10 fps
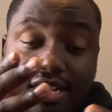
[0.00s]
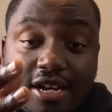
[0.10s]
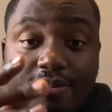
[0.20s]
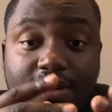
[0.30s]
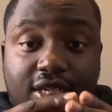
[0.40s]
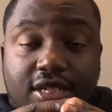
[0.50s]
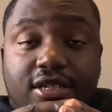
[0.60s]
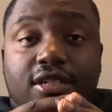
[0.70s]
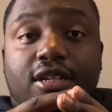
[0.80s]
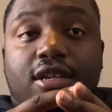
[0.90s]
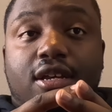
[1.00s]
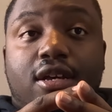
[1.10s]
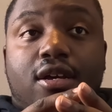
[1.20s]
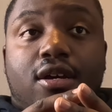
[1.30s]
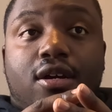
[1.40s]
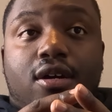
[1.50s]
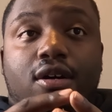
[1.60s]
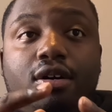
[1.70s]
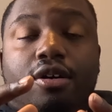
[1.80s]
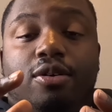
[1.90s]
like I mentioned.
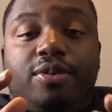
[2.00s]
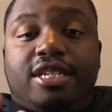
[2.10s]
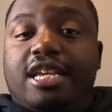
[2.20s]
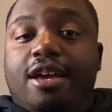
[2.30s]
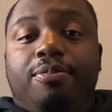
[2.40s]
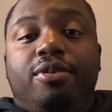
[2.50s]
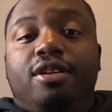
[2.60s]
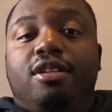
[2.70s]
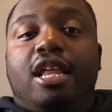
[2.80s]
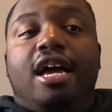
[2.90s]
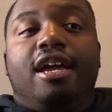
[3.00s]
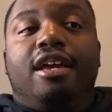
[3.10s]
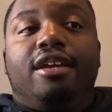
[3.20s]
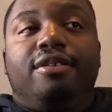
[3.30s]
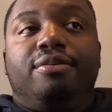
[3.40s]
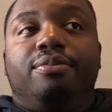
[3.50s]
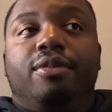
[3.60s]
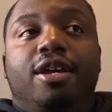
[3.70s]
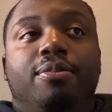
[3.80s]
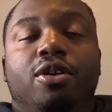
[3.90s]
Um, this happened like
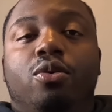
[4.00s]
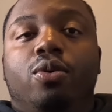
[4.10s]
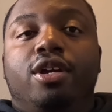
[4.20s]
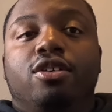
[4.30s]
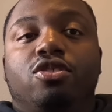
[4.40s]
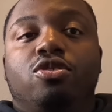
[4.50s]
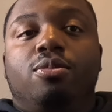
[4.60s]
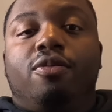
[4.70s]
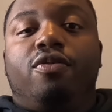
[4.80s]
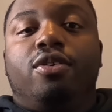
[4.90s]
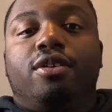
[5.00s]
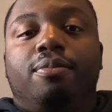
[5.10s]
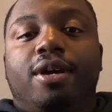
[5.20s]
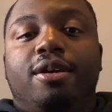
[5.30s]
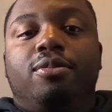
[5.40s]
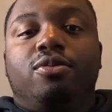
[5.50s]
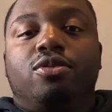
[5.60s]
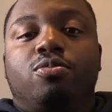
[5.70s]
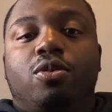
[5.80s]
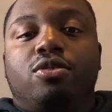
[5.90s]
maybe a week or two before the baby
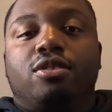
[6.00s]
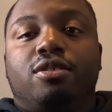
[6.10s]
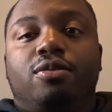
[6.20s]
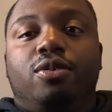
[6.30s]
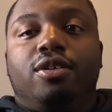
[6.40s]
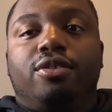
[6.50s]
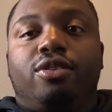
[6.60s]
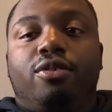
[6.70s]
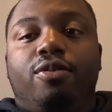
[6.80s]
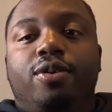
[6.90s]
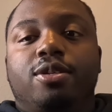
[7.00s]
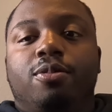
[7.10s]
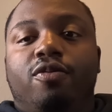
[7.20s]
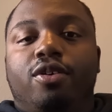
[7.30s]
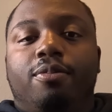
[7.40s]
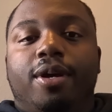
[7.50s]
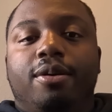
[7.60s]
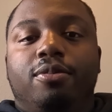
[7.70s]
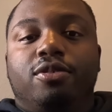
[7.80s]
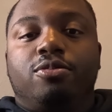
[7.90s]
was supposed to come. Well, three weeks before the
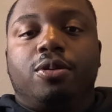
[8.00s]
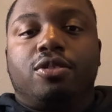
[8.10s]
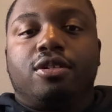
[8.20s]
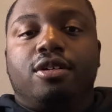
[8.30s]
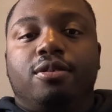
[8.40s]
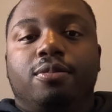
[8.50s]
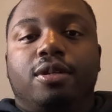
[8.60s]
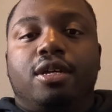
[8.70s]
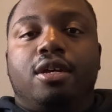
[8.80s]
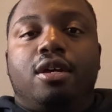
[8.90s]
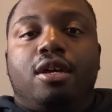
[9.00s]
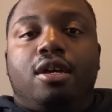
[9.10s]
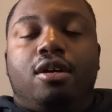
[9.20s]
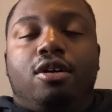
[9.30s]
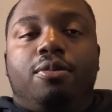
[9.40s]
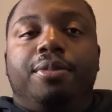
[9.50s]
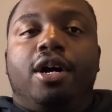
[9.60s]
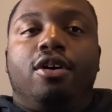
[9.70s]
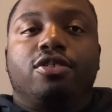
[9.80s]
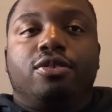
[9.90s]
baby was supposed to come. Um, and
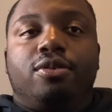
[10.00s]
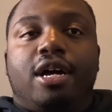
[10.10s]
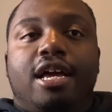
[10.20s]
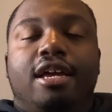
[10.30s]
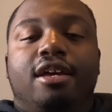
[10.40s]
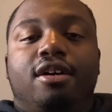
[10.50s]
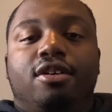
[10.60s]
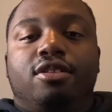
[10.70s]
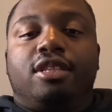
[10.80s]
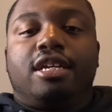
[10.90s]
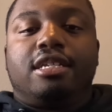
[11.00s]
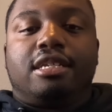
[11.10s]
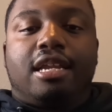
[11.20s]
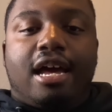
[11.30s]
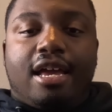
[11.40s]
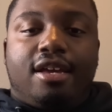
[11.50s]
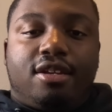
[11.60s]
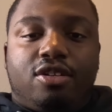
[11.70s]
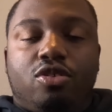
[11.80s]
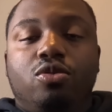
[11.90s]
also I had other things that I
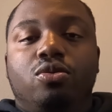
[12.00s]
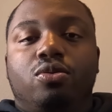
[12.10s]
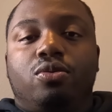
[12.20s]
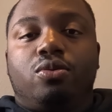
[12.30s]
had to do